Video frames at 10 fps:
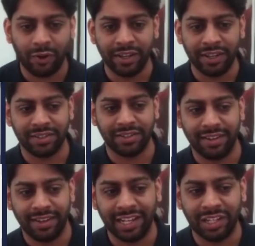
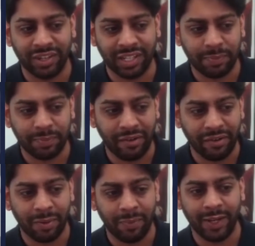honest and
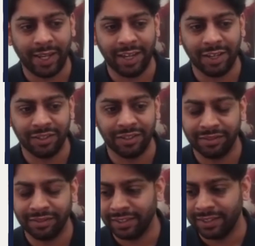transparent communication.
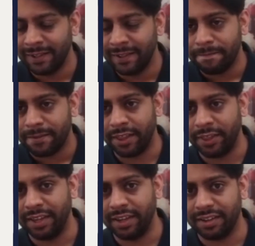I
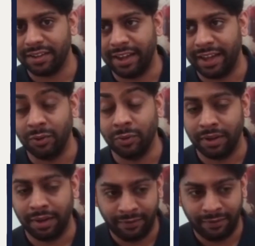think, and
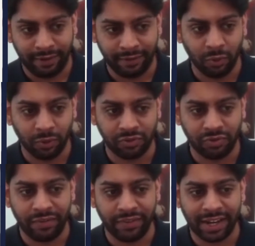of course
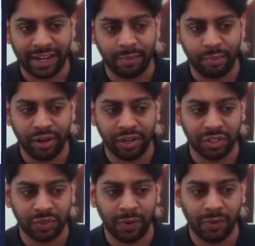driving that collaboration
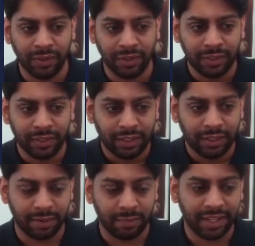as well.
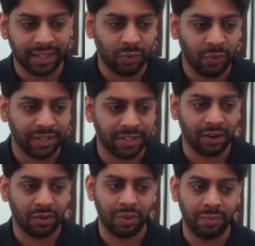Something that's always
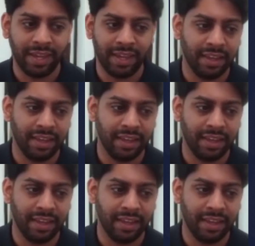stuck with me